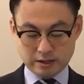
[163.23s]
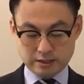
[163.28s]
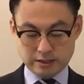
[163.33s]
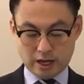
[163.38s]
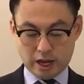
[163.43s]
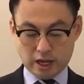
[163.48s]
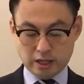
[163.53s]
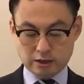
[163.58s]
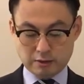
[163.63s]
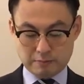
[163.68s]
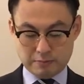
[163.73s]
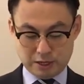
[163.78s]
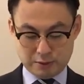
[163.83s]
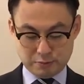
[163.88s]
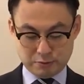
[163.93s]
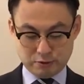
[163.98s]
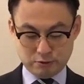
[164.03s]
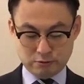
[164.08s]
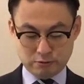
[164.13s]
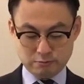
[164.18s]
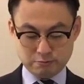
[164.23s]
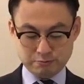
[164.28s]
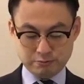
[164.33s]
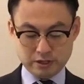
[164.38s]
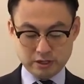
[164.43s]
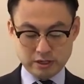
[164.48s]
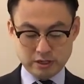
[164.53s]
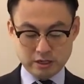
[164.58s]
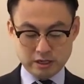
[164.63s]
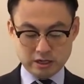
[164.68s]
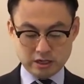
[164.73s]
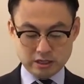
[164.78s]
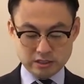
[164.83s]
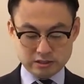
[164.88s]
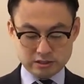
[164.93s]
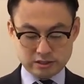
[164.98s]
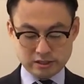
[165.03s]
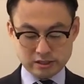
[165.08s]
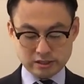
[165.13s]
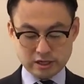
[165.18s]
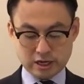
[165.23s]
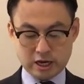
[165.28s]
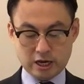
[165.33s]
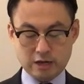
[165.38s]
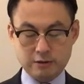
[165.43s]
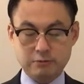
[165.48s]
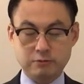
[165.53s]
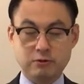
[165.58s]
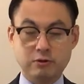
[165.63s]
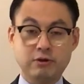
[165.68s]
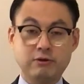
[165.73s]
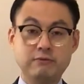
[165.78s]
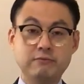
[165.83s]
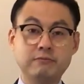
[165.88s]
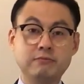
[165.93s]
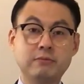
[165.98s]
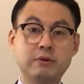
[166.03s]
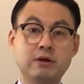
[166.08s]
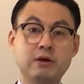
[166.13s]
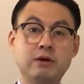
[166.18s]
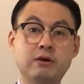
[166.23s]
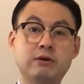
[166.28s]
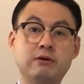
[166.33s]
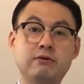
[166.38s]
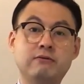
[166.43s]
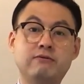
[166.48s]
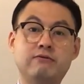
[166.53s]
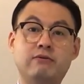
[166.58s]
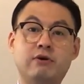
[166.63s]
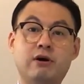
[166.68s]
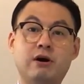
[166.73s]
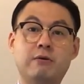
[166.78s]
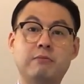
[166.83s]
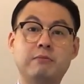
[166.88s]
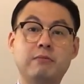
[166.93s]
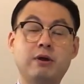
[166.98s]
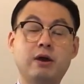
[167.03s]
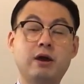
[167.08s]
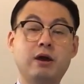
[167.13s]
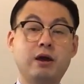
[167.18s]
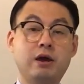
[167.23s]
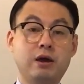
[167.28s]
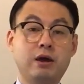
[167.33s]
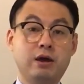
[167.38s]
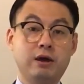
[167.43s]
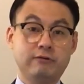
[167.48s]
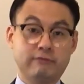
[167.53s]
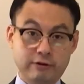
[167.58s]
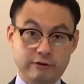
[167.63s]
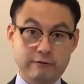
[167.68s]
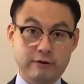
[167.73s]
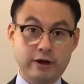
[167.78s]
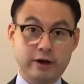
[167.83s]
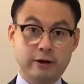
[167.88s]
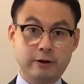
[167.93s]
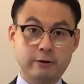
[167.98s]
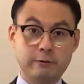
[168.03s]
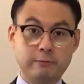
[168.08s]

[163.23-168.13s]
Yet the people still came to him from everywhere.